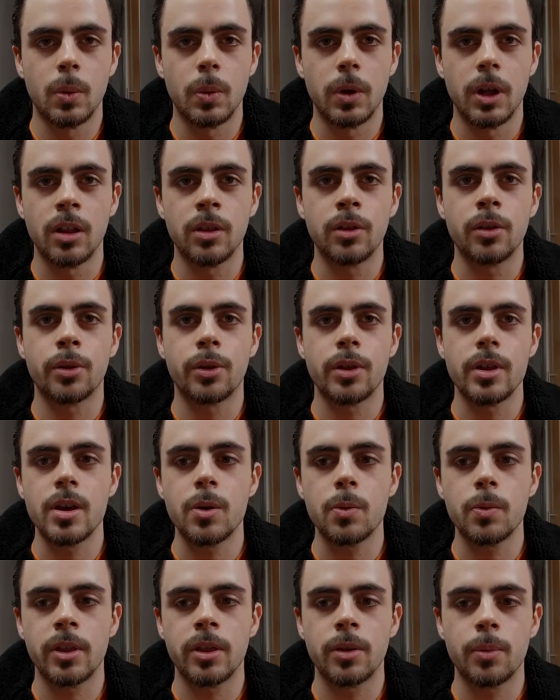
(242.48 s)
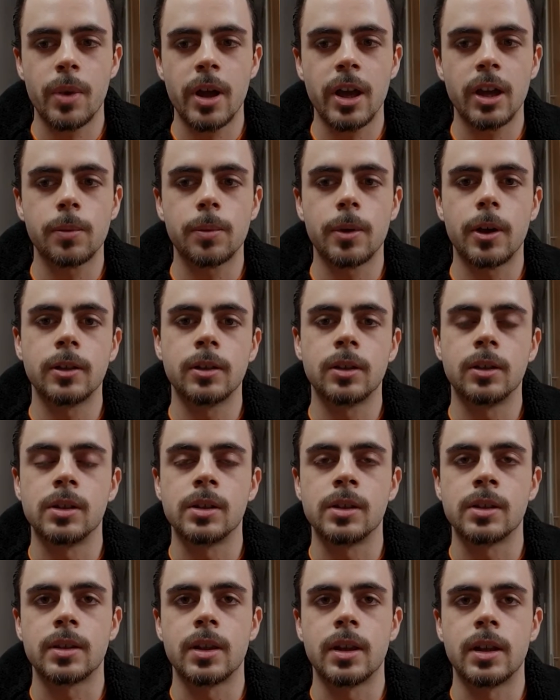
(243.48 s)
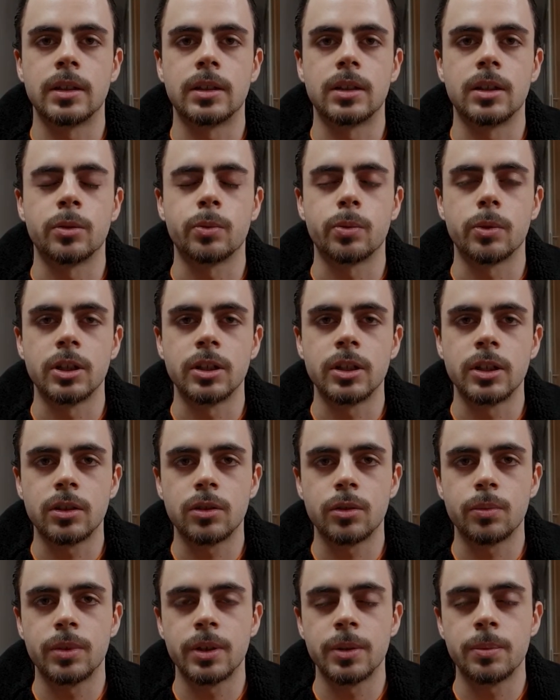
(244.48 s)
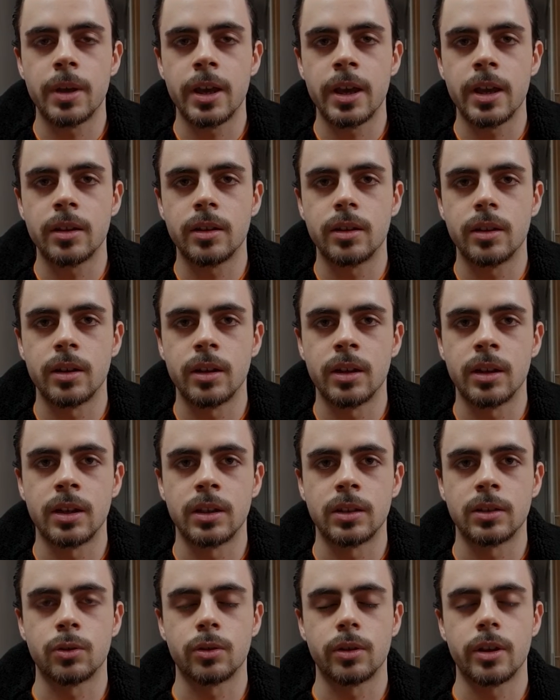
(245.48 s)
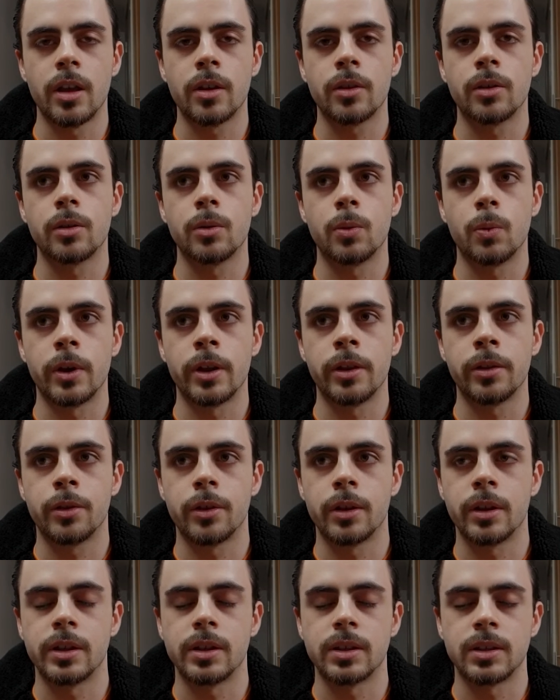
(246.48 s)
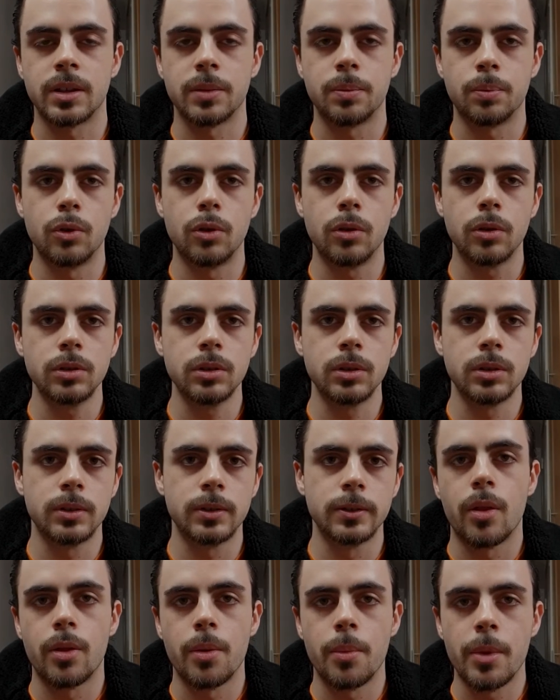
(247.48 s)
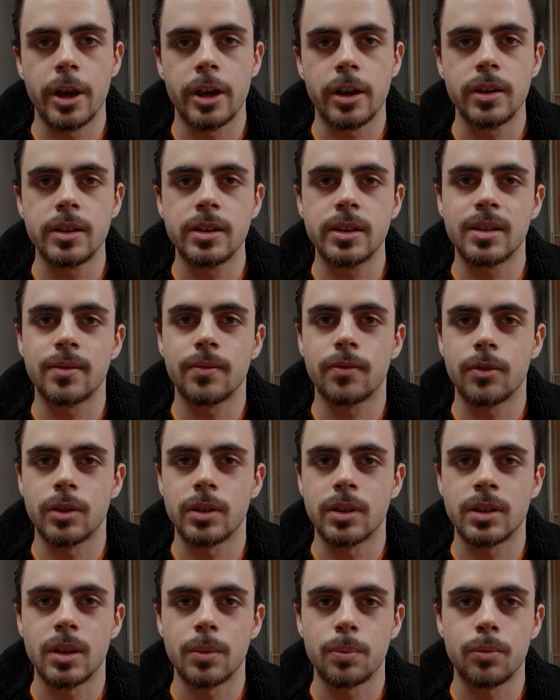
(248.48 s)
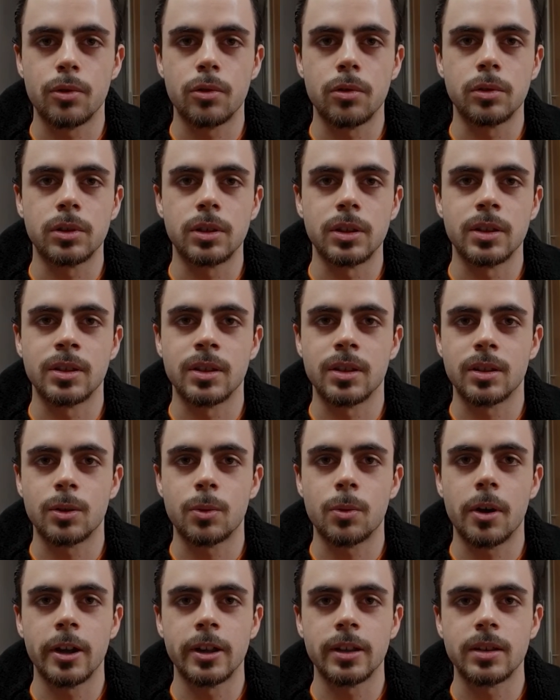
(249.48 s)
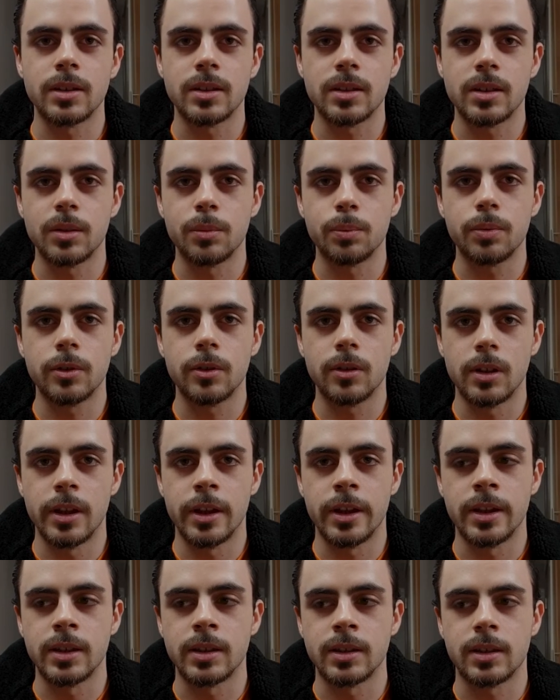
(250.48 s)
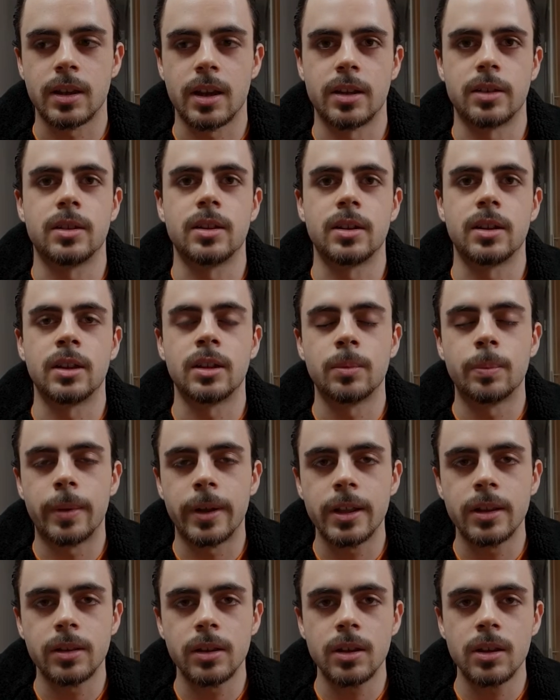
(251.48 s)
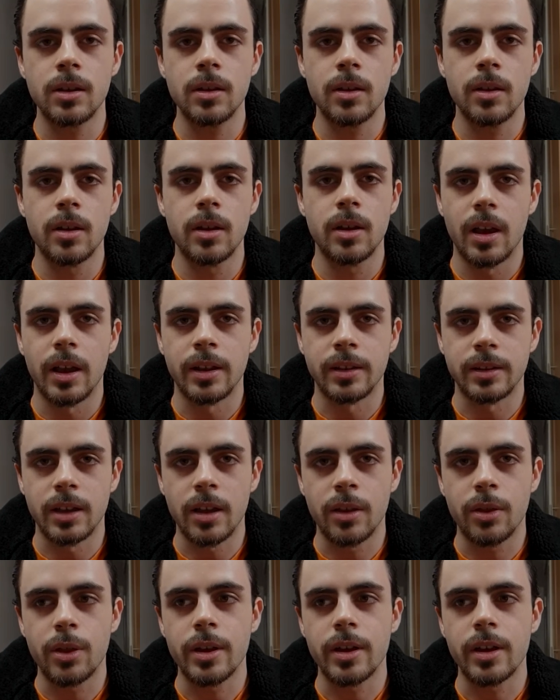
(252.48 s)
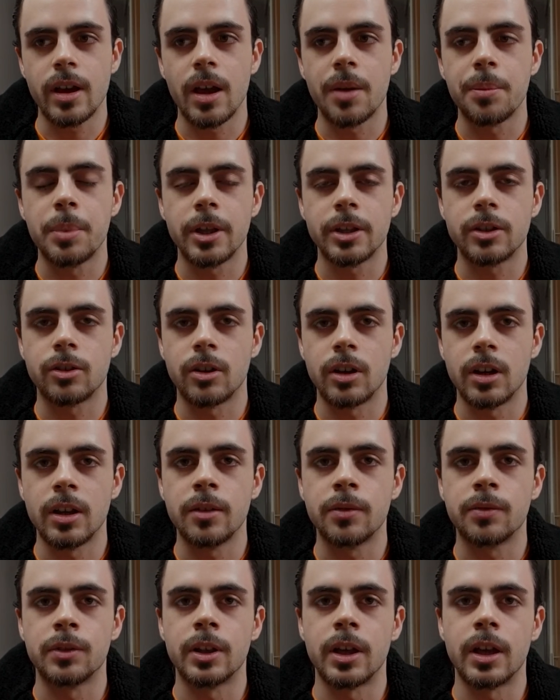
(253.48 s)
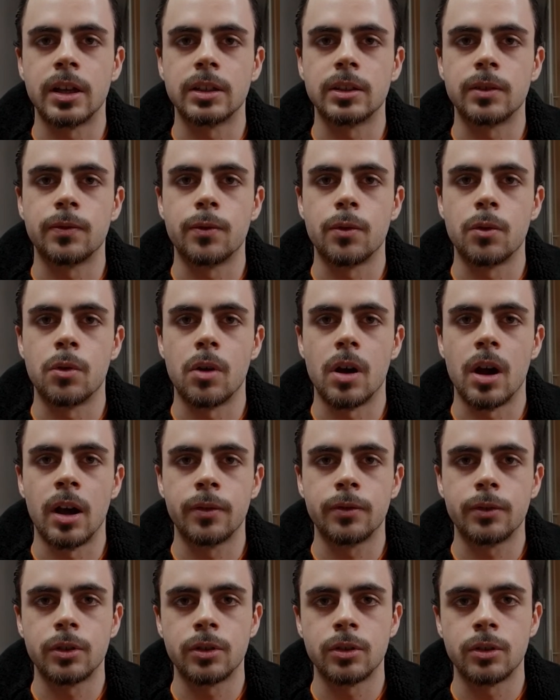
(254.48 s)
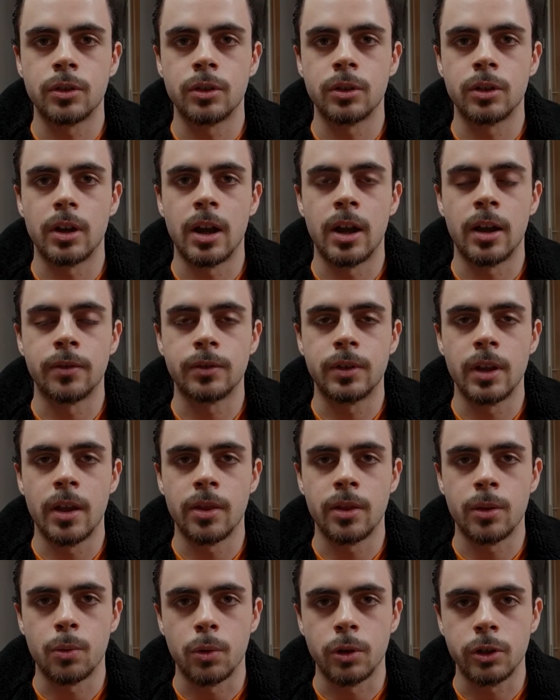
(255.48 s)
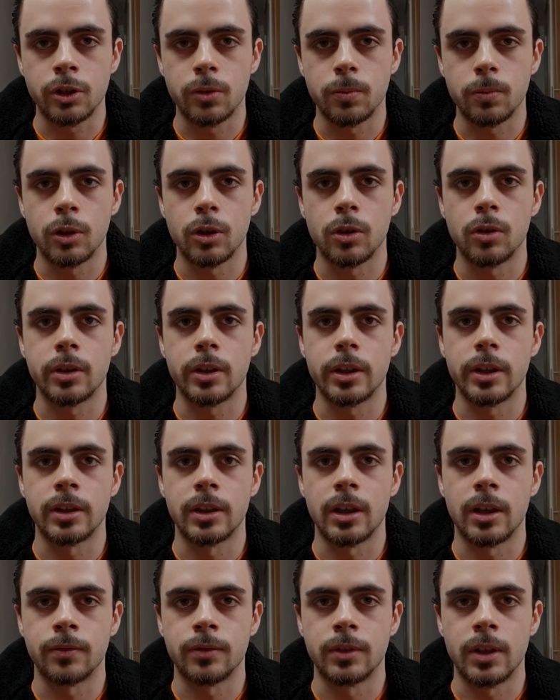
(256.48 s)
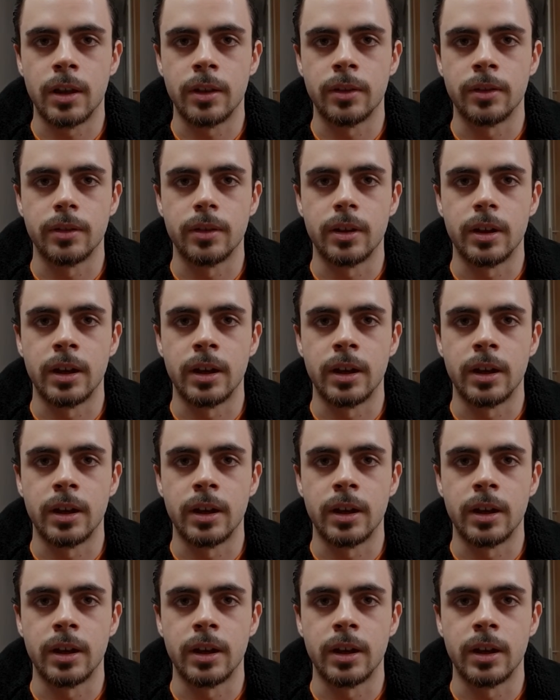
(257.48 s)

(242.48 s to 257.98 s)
Well, the thing with the back panel is that it will need to be made together with support. The mechanism for the support isn't quite as simple as cutting and bending, and I think I better leave that for after I've done the water block and I've done